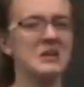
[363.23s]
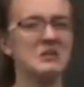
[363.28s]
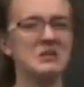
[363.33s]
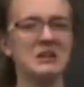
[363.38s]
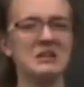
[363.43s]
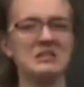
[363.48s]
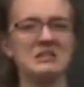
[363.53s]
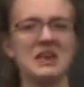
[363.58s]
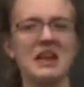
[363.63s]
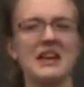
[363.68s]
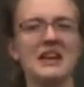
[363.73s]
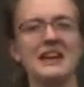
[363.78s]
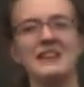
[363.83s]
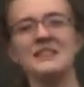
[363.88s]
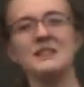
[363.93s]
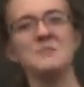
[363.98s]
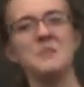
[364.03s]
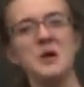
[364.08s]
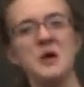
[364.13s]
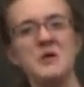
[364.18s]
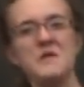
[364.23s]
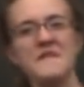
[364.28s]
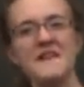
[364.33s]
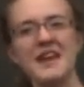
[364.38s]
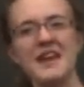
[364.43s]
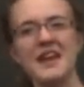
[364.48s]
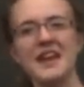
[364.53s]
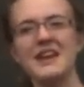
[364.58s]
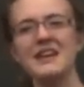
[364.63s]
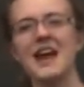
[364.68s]
just like in the
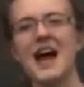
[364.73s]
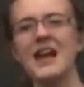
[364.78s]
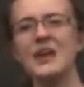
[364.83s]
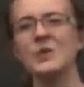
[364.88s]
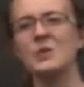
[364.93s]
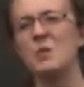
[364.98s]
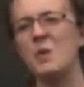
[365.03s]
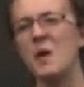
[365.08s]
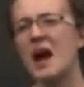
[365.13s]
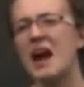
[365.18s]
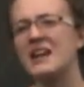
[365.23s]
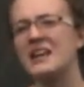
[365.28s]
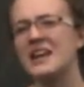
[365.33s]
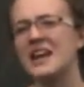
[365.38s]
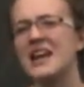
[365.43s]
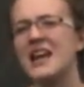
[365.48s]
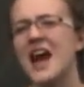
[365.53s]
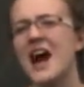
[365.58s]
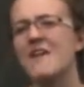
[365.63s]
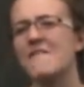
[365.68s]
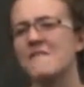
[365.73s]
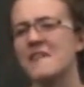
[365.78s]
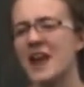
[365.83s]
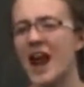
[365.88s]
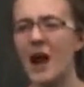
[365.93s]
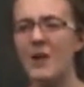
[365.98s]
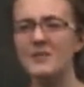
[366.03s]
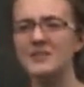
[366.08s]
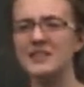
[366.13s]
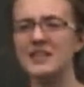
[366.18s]
movie, not quite enough, and
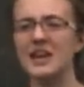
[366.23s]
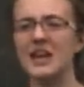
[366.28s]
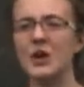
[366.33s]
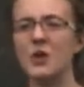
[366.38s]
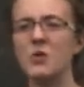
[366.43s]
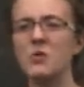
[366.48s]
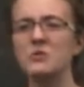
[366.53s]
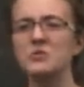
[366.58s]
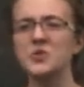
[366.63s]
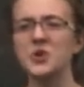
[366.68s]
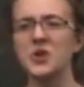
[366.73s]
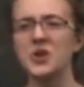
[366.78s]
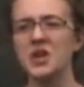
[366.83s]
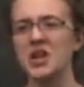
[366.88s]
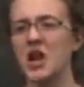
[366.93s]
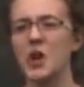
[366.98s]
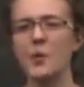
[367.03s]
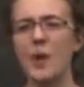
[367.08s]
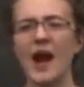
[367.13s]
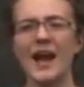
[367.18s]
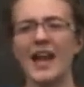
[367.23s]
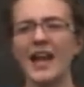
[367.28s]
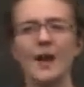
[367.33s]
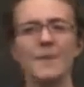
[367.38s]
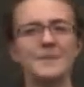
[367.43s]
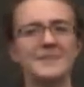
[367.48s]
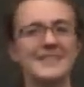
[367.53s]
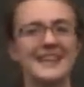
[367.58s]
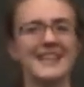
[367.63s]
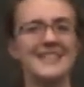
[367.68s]
I was getting older, racking
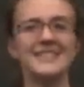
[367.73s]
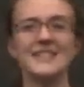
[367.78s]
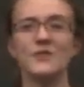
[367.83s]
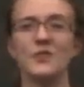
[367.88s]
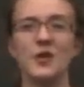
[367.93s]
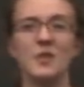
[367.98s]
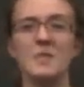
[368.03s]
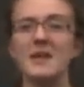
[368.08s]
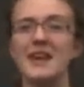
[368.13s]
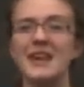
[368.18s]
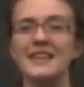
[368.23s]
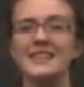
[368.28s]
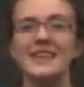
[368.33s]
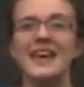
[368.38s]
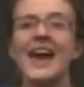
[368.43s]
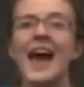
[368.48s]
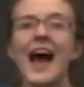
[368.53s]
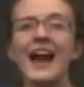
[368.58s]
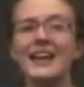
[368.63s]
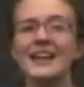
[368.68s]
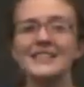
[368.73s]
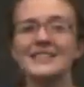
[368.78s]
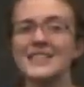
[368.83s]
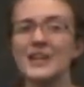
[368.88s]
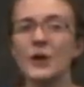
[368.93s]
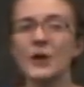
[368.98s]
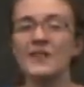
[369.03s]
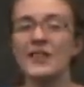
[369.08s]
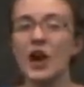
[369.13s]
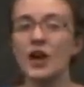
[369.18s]
up sins every minute, and
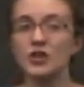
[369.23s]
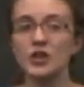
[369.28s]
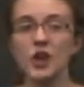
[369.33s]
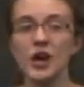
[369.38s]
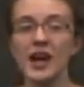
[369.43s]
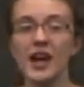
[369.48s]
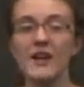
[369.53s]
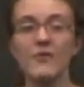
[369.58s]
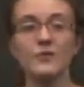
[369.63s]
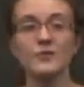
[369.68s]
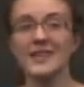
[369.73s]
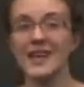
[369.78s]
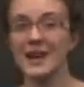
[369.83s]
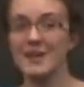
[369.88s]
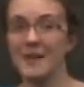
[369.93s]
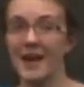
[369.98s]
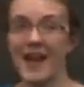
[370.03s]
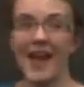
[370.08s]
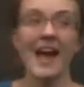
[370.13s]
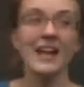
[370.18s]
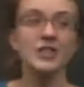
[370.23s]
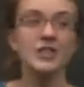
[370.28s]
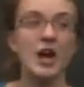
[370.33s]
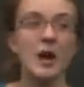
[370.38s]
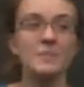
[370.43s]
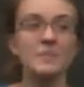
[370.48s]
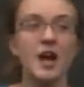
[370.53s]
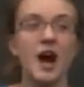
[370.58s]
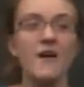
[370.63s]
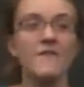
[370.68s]
considering the alternative was getting my head
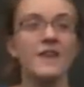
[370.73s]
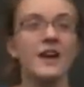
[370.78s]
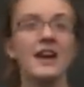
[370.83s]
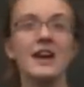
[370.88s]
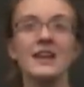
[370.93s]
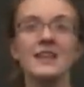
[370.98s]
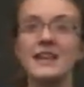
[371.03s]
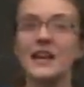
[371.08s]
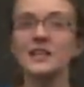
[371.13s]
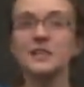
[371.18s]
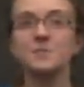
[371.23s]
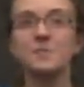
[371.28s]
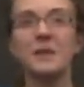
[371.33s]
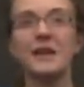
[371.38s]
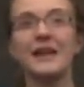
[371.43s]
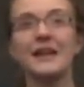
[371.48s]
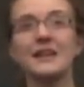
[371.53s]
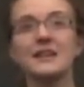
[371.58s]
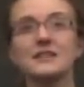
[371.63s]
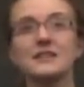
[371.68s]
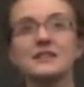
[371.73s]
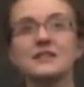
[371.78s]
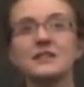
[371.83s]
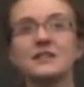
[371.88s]
chopped off, yes please.